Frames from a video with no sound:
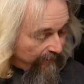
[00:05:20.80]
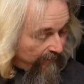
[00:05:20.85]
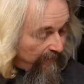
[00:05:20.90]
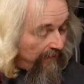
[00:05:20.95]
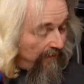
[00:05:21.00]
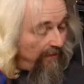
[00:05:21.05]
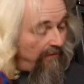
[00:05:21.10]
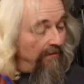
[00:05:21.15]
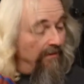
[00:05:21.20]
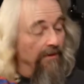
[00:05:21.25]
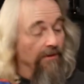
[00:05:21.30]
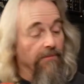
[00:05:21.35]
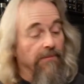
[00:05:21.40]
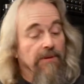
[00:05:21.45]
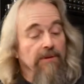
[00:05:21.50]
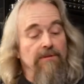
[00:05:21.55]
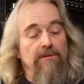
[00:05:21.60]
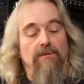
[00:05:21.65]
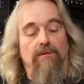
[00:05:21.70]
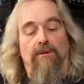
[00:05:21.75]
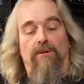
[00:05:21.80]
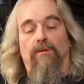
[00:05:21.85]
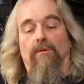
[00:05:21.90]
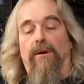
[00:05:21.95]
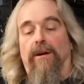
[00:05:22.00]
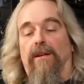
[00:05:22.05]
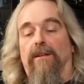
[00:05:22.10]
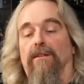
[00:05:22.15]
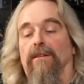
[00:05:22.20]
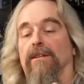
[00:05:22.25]
let me do a
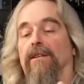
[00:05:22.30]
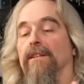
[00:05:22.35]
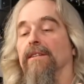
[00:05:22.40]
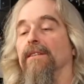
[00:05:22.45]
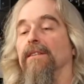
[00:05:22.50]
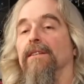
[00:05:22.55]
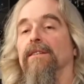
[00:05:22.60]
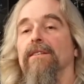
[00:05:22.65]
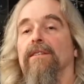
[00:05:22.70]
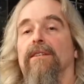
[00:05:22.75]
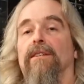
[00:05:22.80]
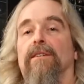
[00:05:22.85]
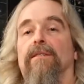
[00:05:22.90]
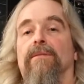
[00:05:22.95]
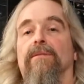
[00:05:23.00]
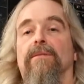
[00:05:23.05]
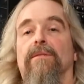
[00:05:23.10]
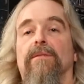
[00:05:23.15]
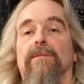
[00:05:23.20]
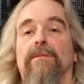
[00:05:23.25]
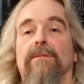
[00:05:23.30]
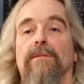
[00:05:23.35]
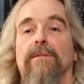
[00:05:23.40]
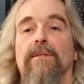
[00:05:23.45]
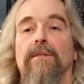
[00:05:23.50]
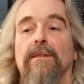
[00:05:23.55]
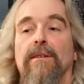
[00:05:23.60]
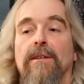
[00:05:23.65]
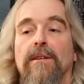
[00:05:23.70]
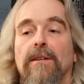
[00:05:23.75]
quick look at this. Well,
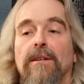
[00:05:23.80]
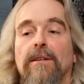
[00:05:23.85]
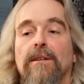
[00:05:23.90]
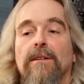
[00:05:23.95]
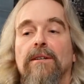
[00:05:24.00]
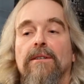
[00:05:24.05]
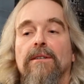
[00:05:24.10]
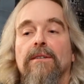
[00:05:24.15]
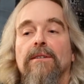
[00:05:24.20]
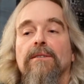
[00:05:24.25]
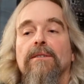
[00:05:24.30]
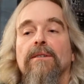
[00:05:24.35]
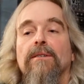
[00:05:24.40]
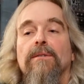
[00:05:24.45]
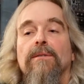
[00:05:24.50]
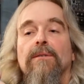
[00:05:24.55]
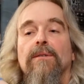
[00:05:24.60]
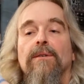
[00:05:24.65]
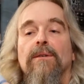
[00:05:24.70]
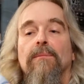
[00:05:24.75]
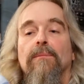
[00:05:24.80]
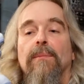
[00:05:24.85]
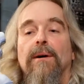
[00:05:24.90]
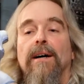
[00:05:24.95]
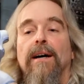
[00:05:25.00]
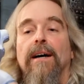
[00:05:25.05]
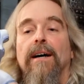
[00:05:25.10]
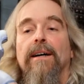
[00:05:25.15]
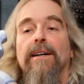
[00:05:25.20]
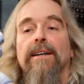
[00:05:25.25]
there's her
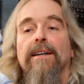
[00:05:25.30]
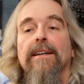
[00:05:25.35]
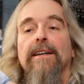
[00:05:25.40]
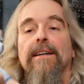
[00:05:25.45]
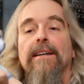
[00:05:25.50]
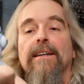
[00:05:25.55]
body.